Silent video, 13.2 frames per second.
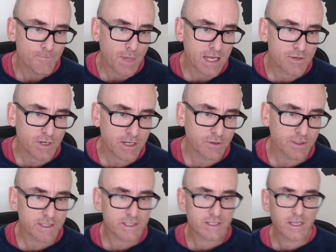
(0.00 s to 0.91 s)
Patrick,
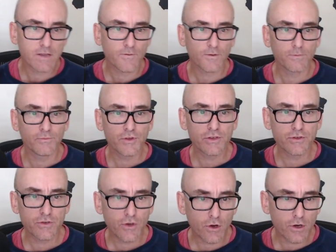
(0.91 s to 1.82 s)
good to see you from New
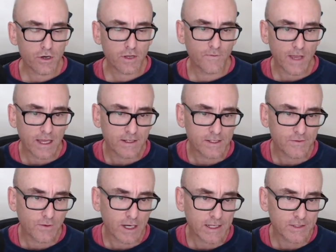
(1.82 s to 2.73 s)
York. Found us
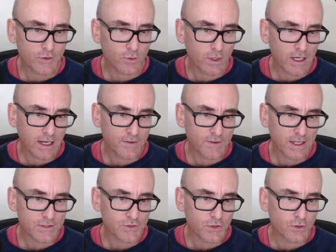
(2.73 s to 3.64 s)
via Twitter.
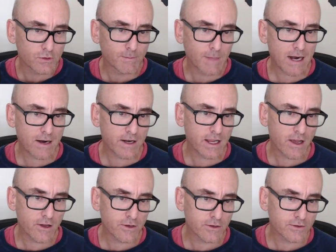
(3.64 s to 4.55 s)
That's cool.
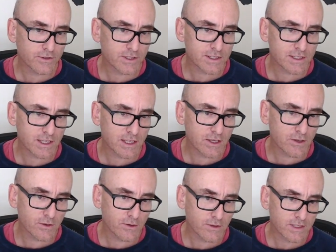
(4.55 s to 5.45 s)
Mario, good to see
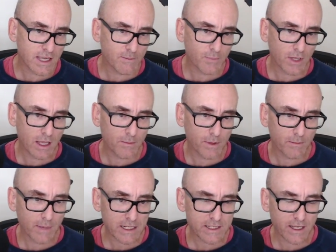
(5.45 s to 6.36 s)
you. 10 p.m.
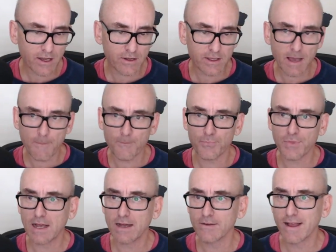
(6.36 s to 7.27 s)
in Mexico.
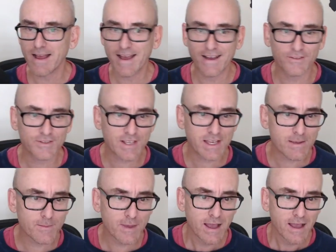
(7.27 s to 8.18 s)
Yep, our
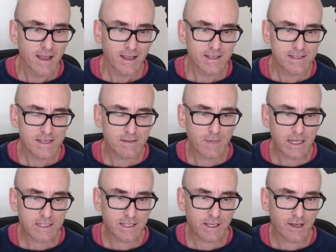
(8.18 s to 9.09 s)
team is in
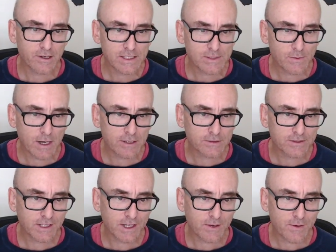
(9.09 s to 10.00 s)
Mexico as well.
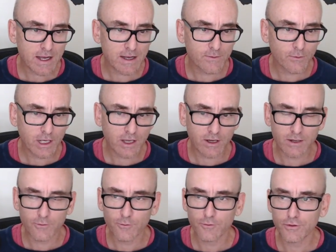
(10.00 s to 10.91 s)
So we're
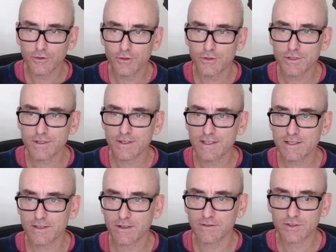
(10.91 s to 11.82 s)
kind of used to
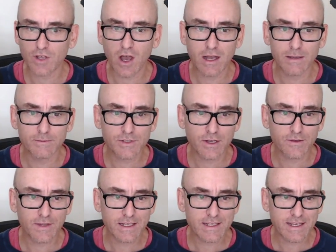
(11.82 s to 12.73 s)
this sort of time
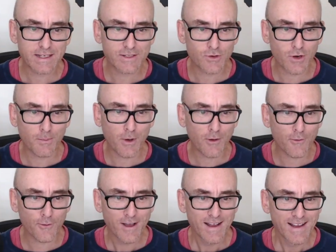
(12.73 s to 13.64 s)
zone. They tend to drop
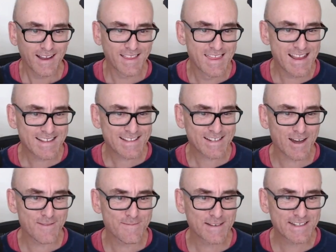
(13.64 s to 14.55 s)
off at this
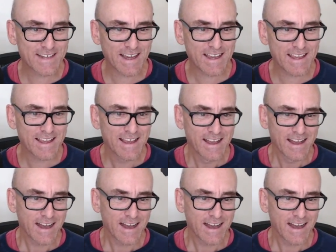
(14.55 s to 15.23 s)
time of day.